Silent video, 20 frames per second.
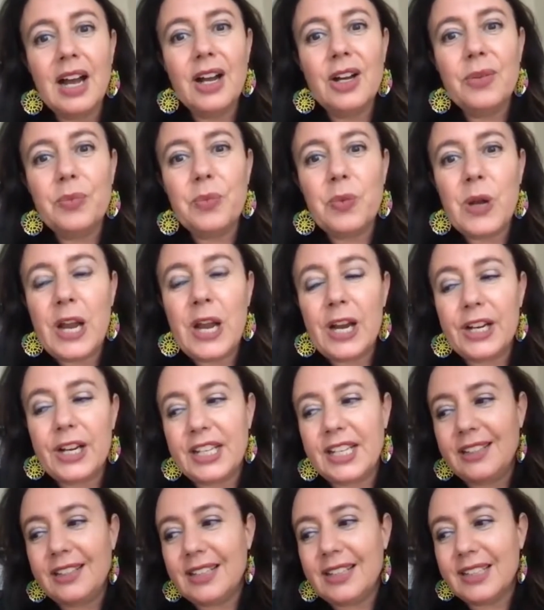where
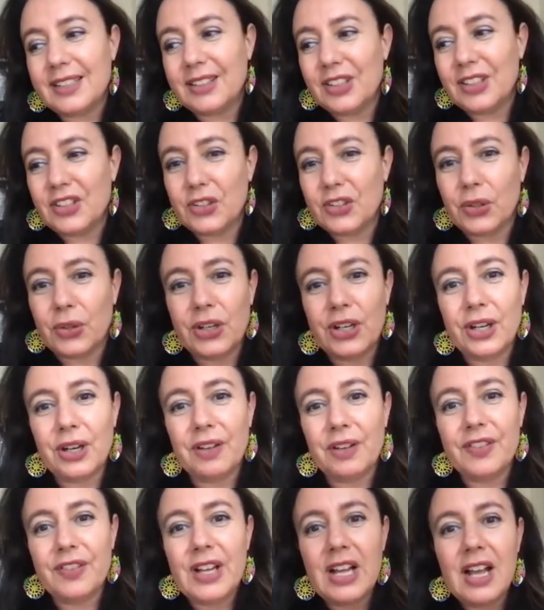he tells the story
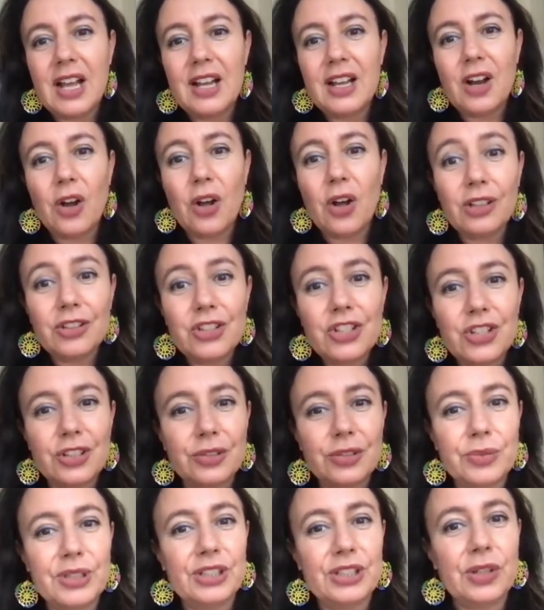of all
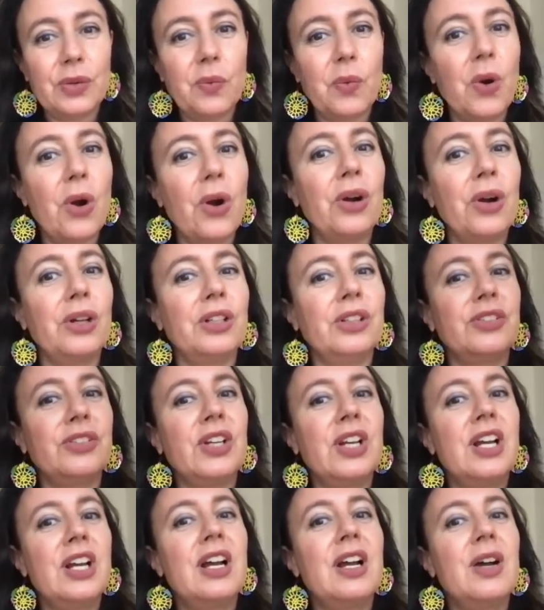children in the world
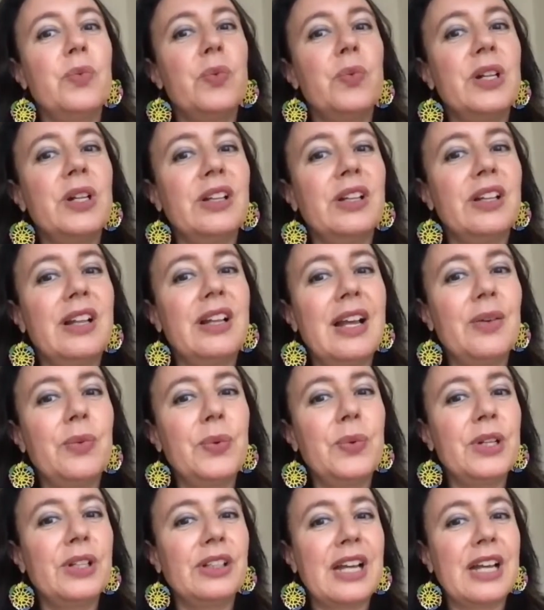will
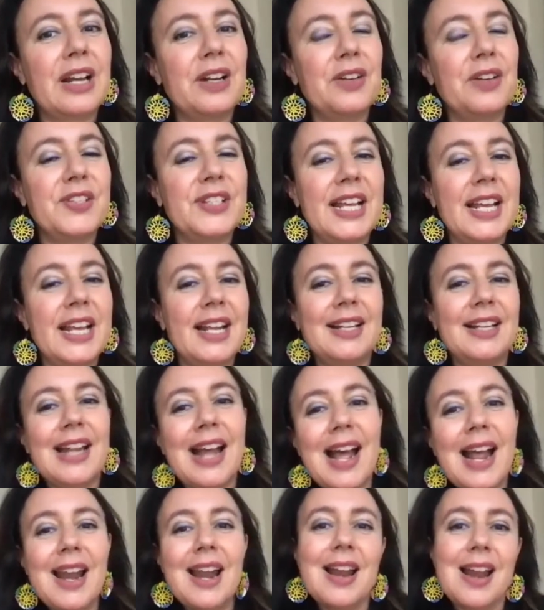kind of say na
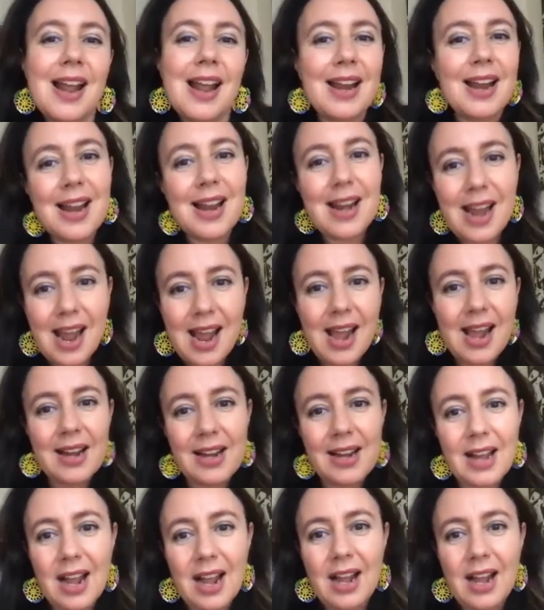na na na na
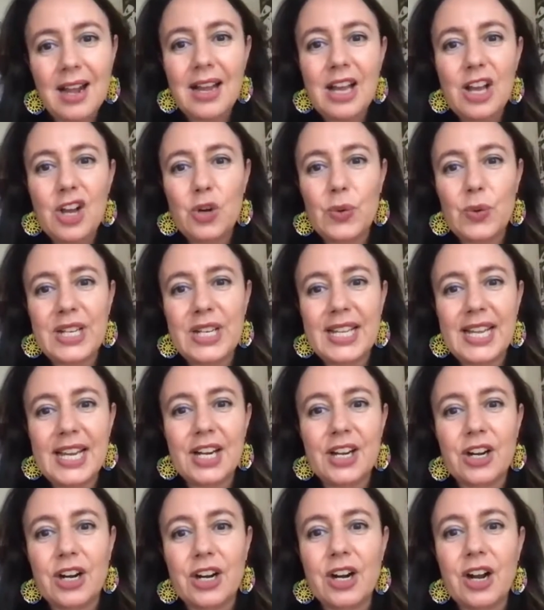na when they
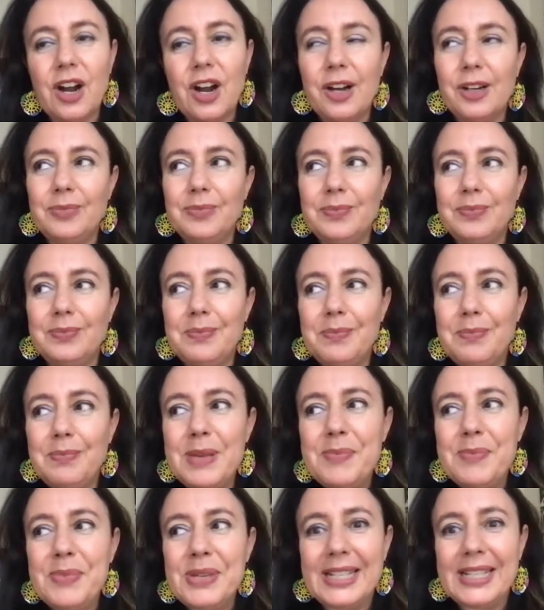are
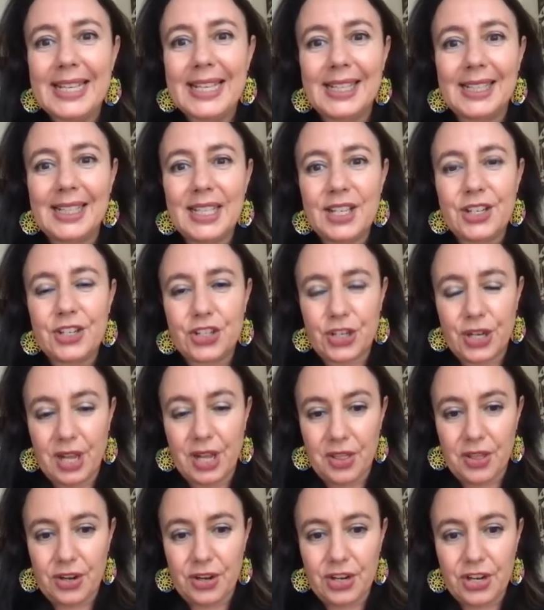mimicking each
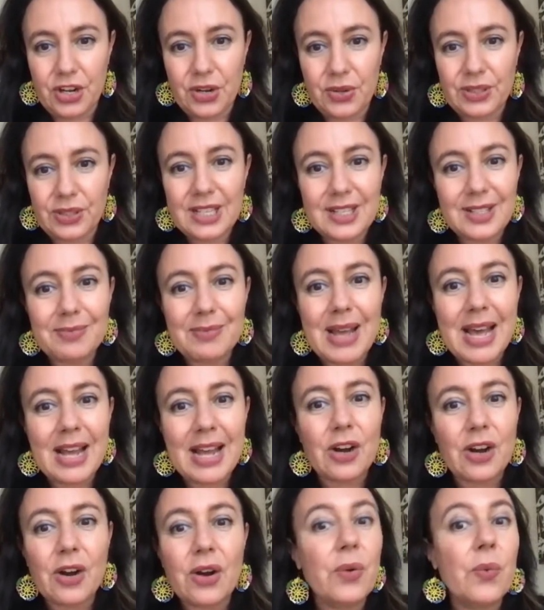other. It doesn't
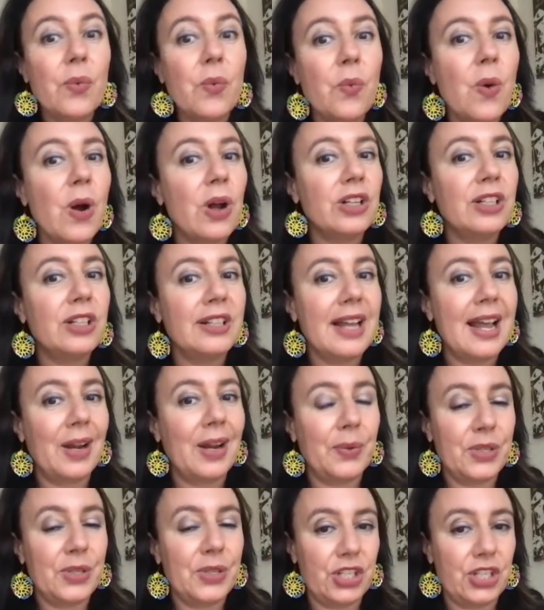matter what
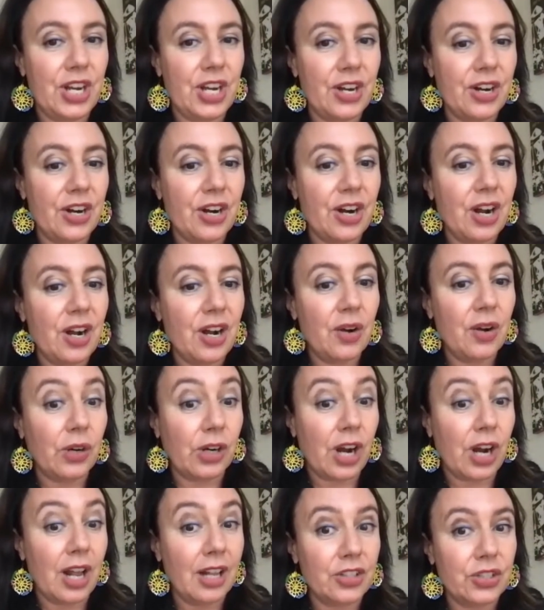language they're or
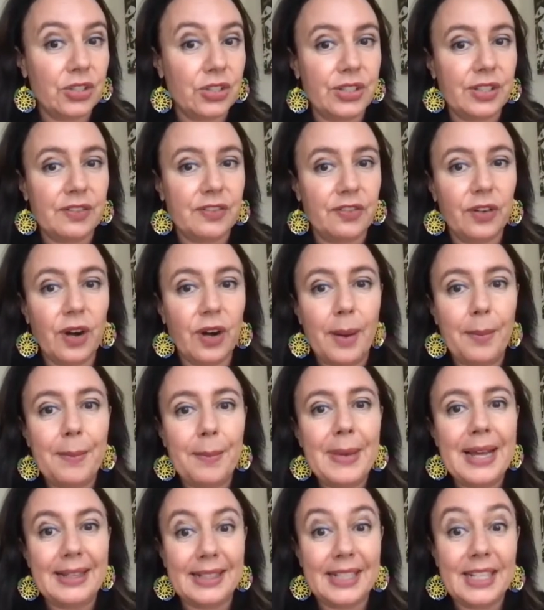culture they're
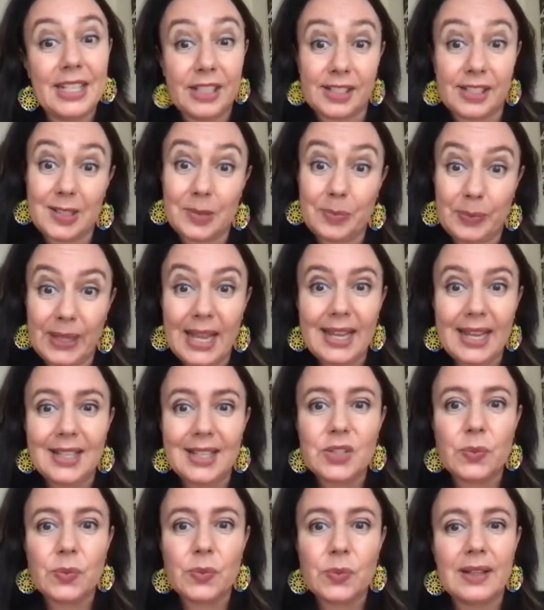from, and he
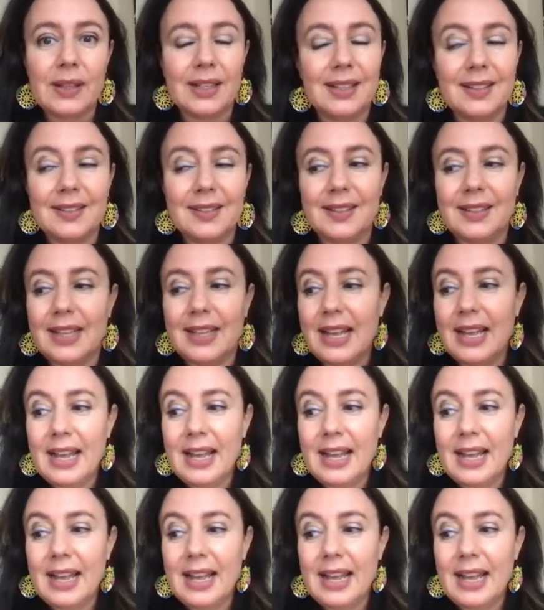explains why that is. And